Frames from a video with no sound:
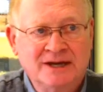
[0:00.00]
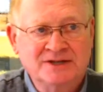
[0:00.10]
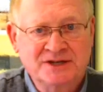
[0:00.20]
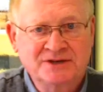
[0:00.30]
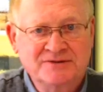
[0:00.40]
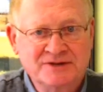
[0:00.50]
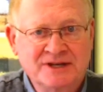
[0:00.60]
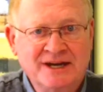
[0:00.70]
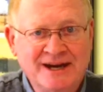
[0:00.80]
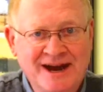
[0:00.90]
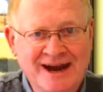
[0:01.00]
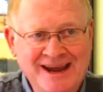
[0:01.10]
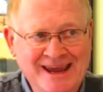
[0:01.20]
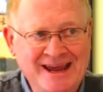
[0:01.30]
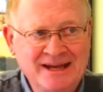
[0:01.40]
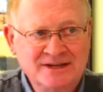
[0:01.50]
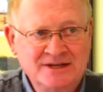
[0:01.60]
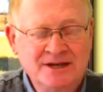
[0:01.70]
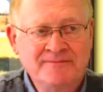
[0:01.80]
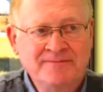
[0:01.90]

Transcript: us interested in ICAST.